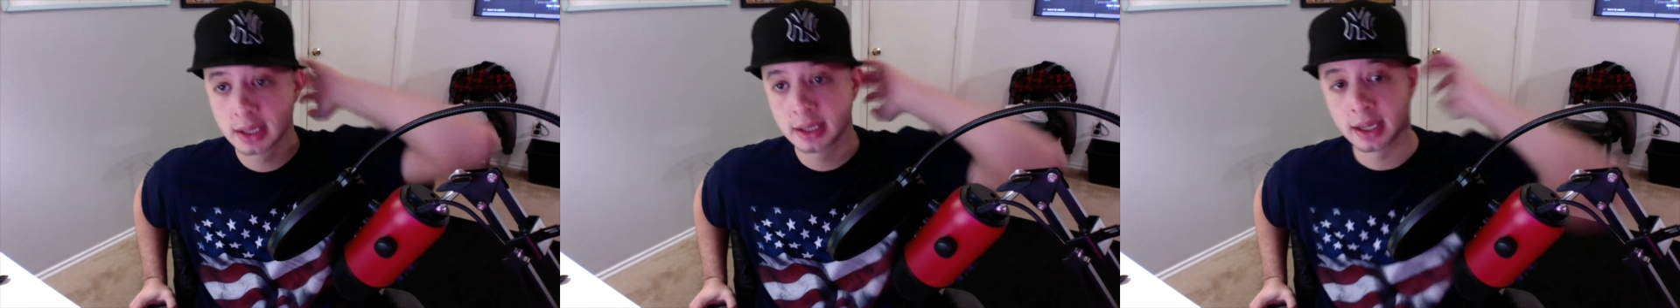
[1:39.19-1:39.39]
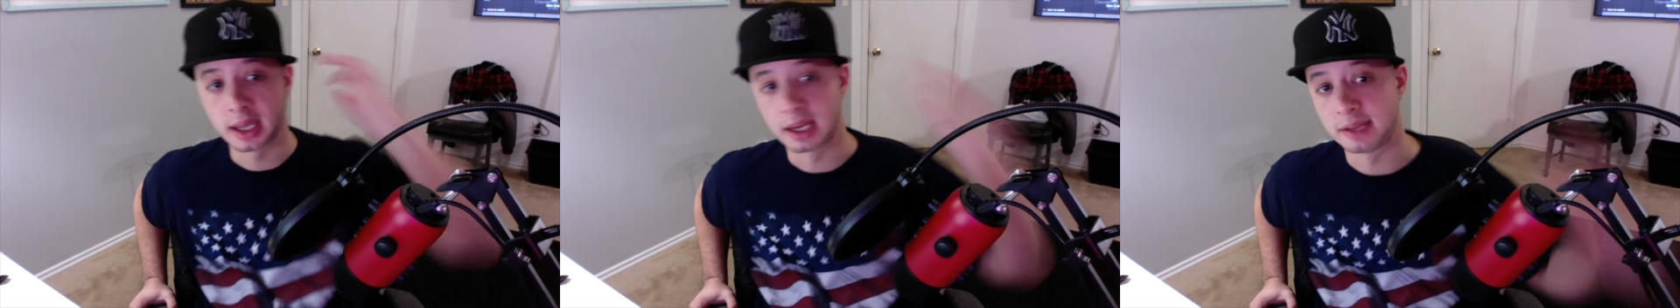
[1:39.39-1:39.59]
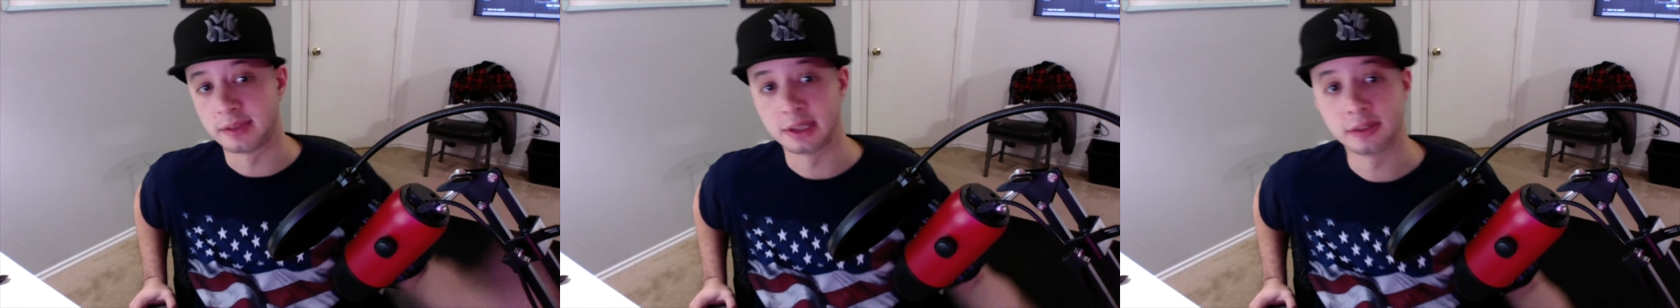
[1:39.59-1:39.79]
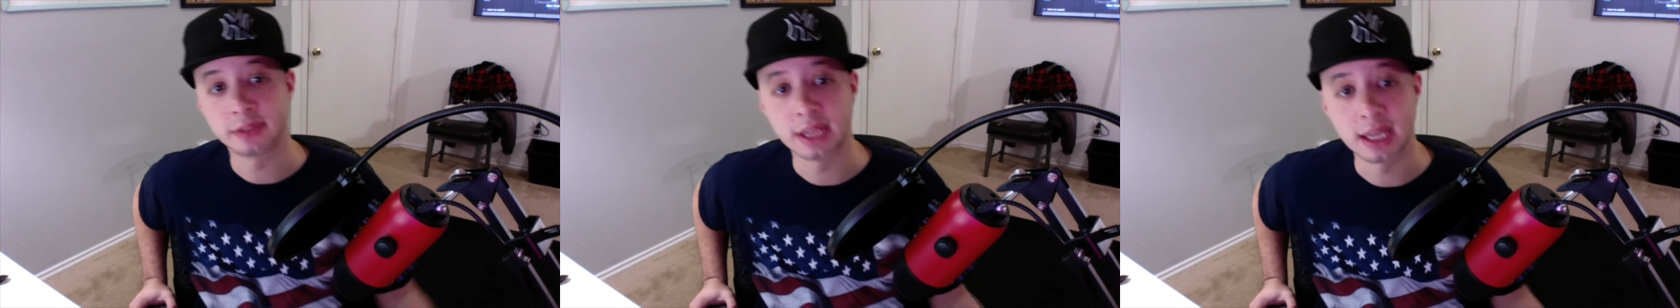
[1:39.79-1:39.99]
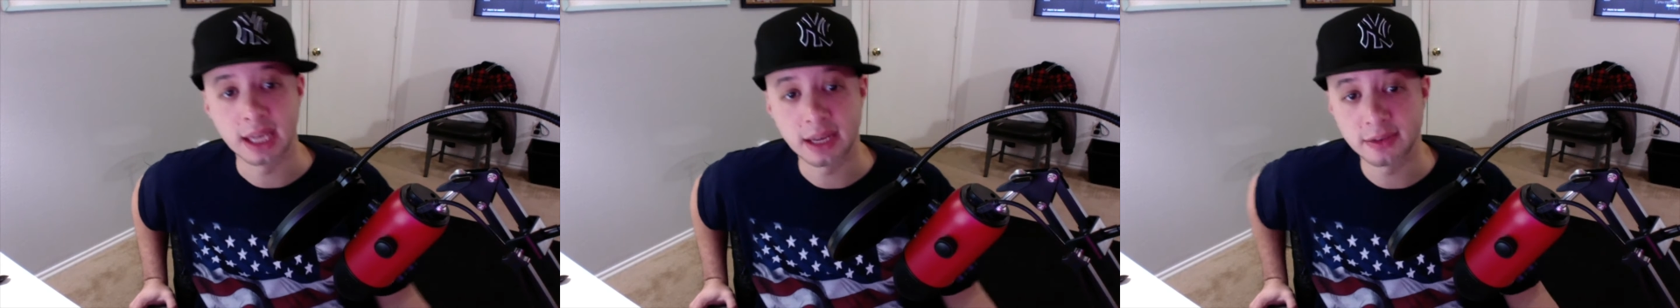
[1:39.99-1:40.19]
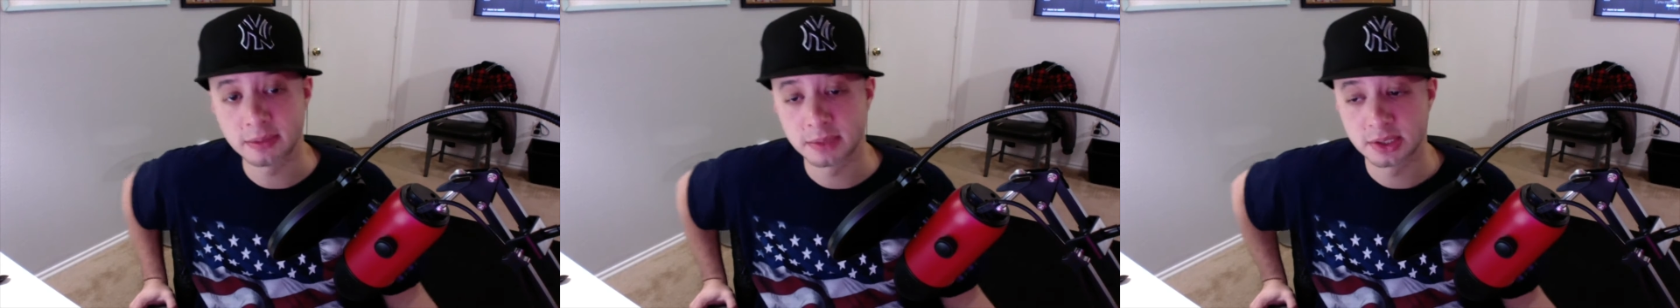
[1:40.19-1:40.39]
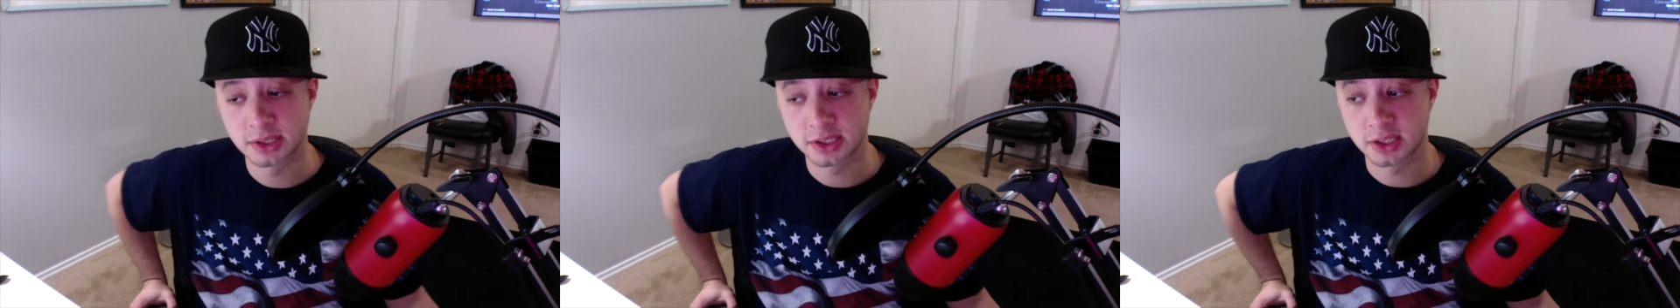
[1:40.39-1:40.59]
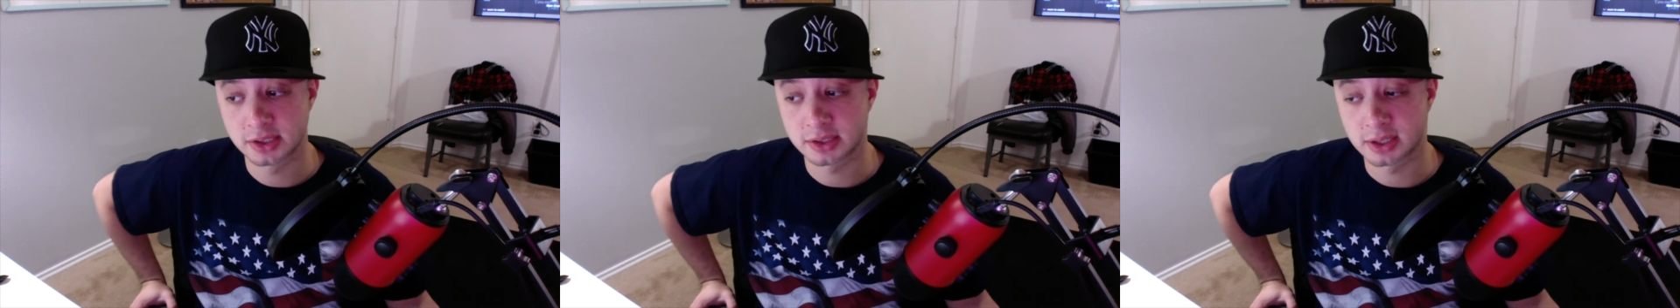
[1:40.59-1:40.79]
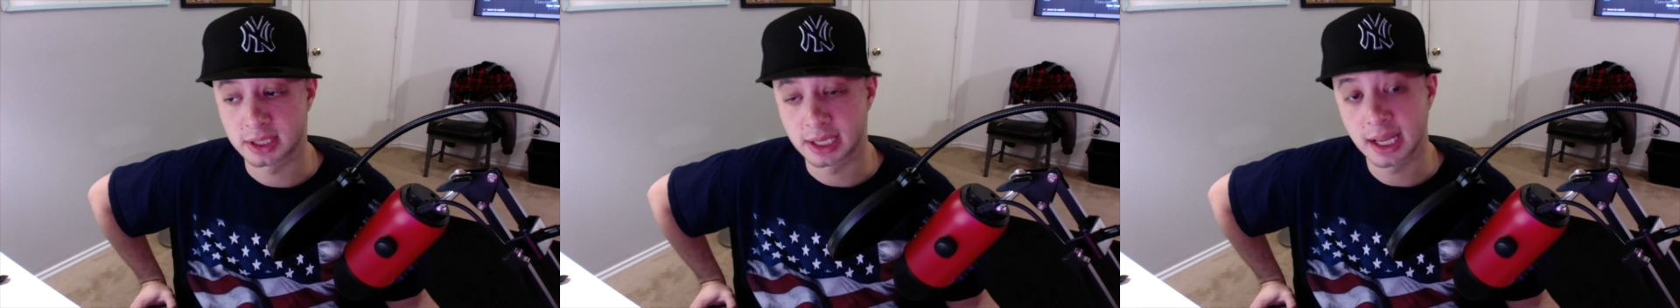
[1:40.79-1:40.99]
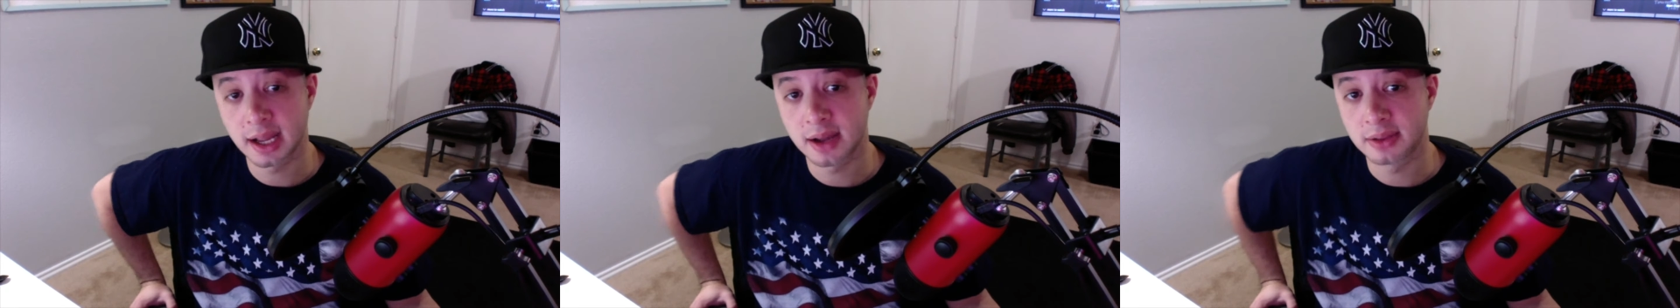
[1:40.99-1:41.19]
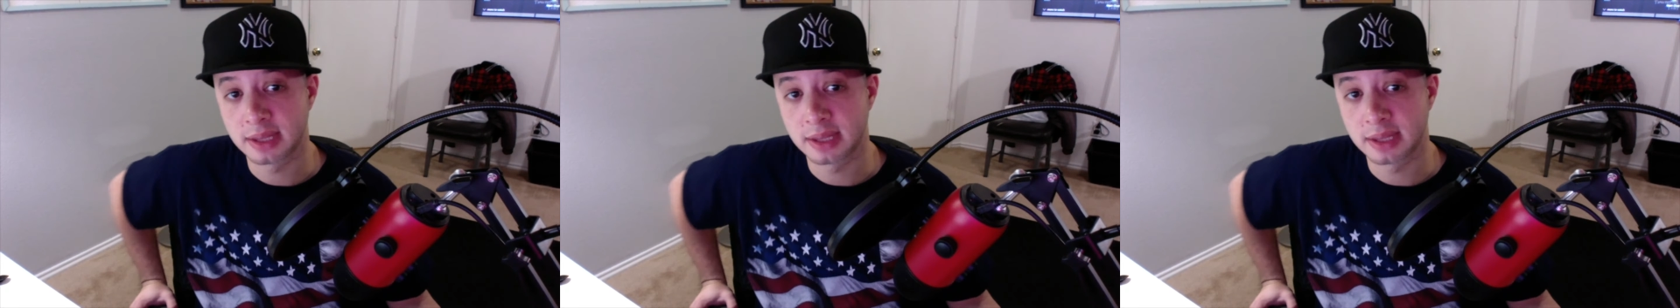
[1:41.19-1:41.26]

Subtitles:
And even if they haven't been just starting out,